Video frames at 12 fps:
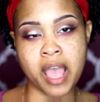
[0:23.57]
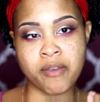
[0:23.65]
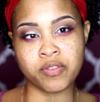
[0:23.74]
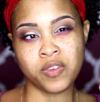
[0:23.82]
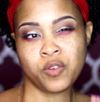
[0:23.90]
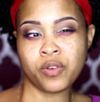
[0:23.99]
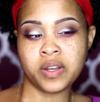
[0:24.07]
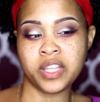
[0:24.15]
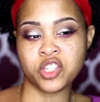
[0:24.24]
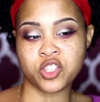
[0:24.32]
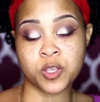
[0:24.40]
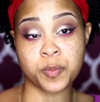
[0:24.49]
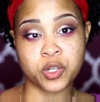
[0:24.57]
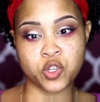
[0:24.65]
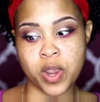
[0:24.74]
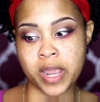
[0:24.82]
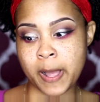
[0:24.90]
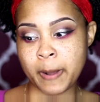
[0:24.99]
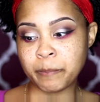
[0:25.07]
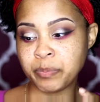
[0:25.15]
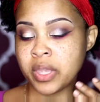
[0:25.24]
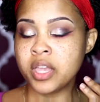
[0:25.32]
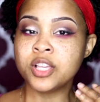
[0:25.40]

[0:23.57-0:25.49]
I have a few foundations I'm going to try out.